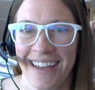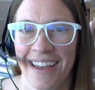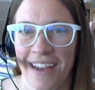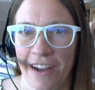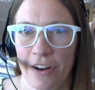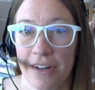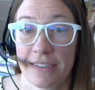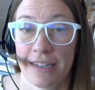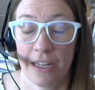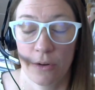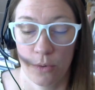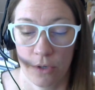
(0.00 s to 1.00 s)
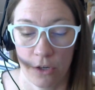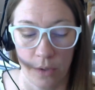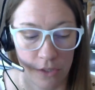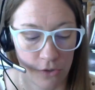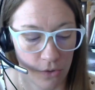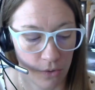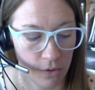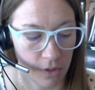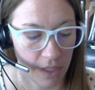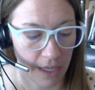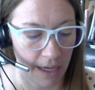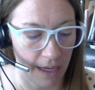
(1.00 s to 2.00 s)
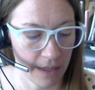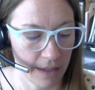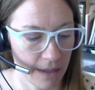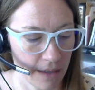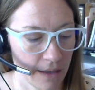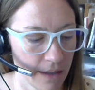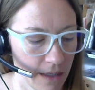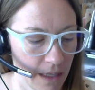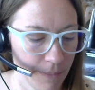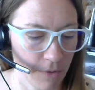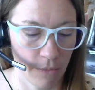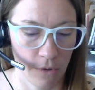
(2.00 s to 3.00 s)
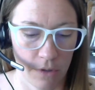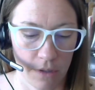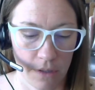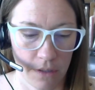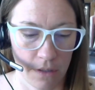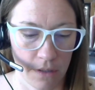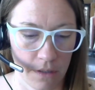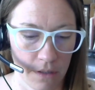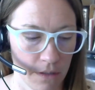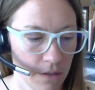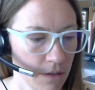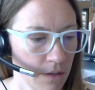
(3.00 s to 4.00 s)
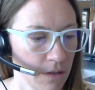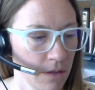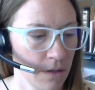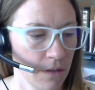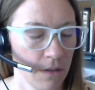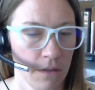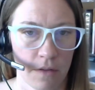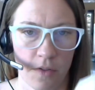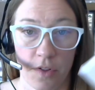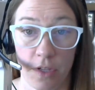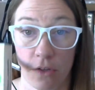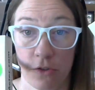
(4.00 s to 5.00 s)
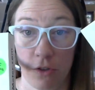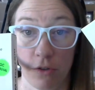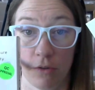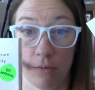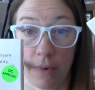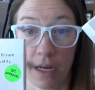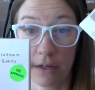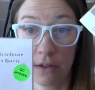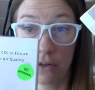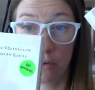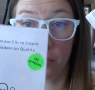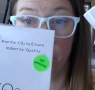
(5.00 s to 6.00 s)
Alright, today we're going to look at a couple more CO2 monitors